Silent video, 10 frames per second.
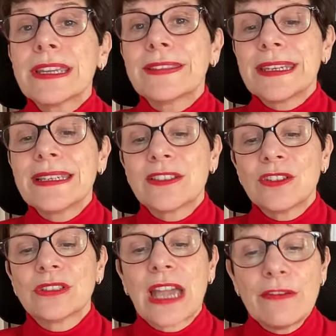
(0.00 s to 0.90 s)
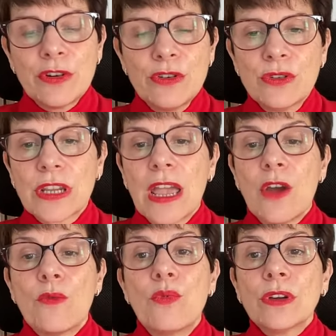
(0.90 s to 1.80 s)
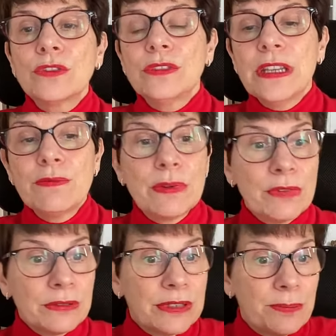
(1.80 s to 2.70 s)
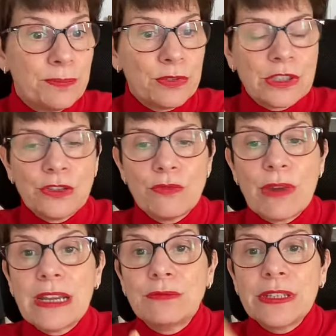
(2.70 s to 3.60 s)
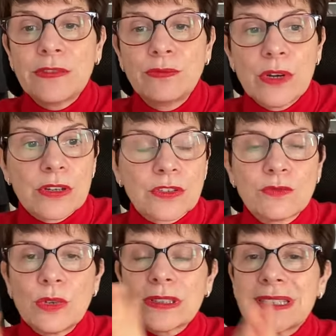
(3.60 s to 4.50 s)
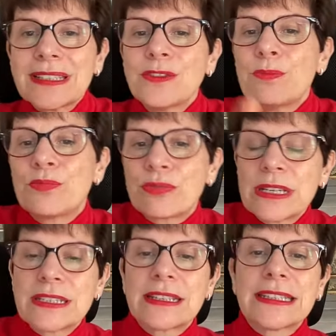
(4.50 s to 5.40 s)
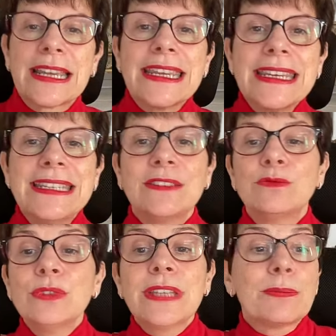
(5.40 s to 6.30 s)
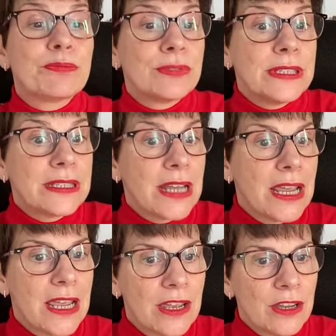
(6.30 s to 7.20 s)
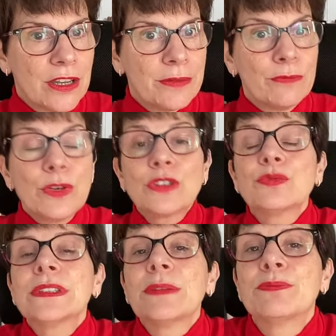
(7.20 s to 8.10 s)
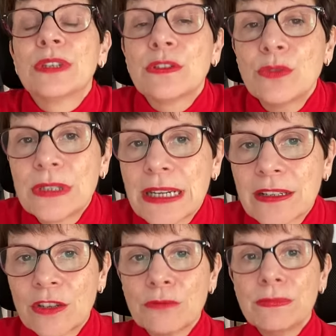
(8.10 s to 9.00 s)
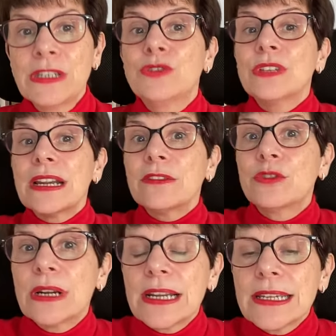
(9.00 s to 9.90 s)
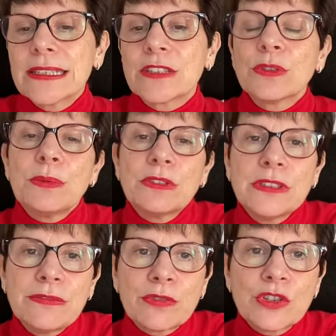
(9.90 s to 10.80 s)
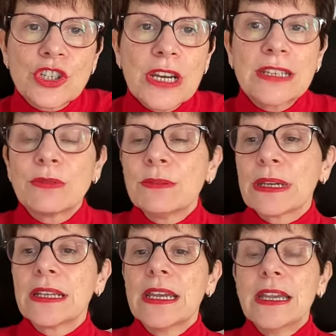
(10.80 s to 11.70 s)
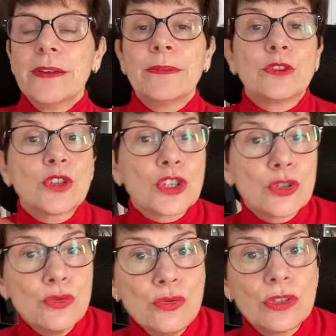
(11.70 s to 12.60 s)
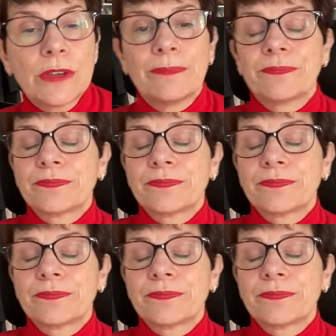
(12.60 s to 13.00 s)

things on have a look what do they what do they put in a rail with what what are the prints that are in would that print um, what would that print look like on me do that do i like it what about the different shades what about the shoes